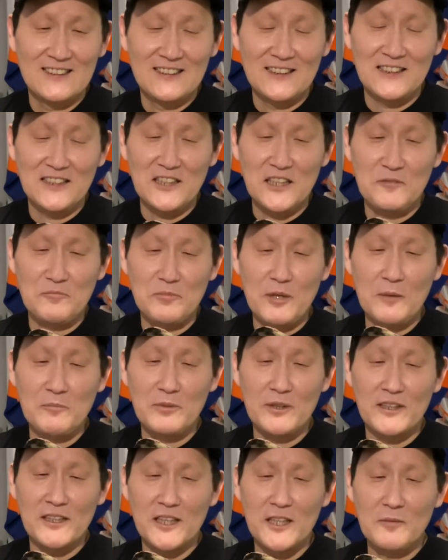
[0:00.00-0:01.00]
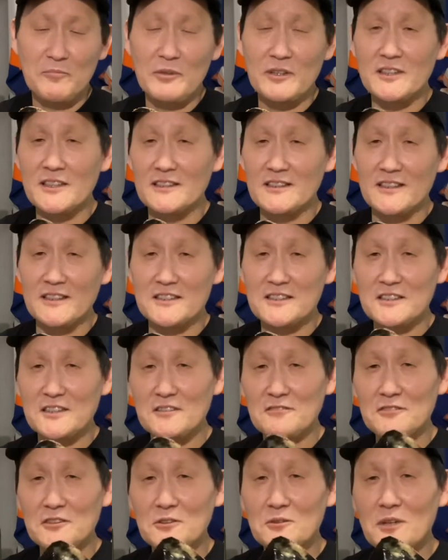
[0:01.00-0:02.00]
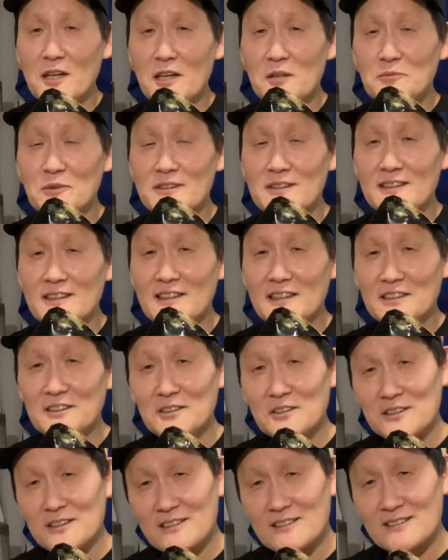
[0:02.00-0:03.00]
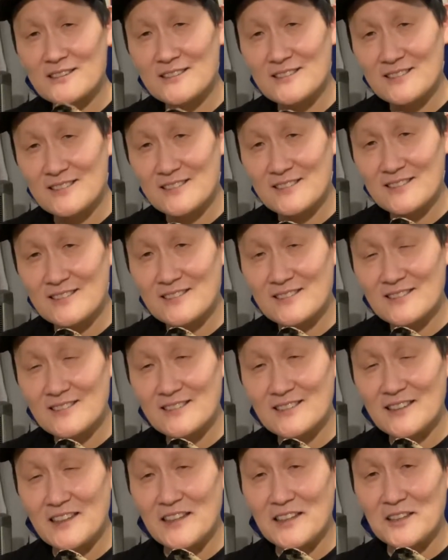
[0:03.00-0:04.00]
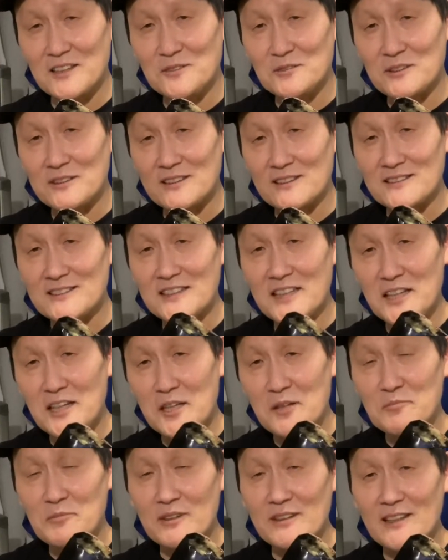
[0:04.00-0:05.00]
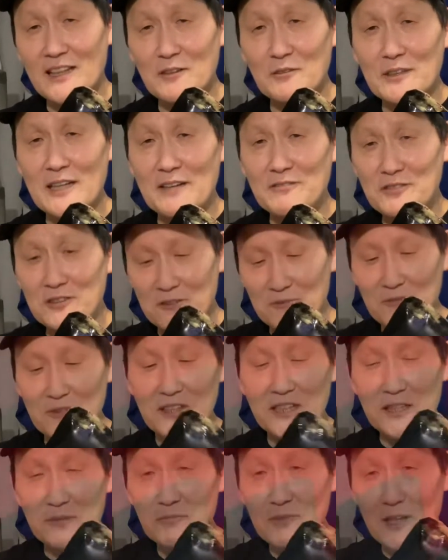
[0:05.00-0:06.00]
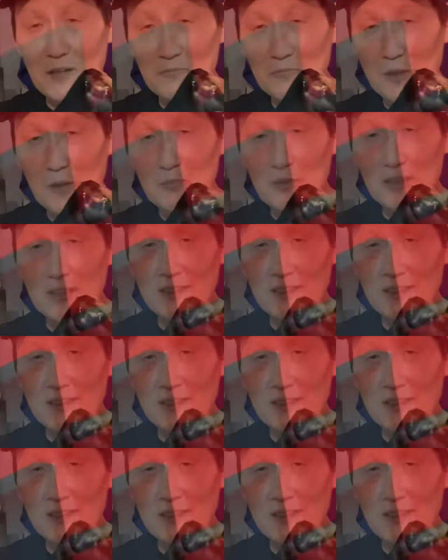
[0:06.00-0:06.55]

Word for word: I pump it up and it, it's good for a while, but then I notice the air would escape and I would have to keep on pumping it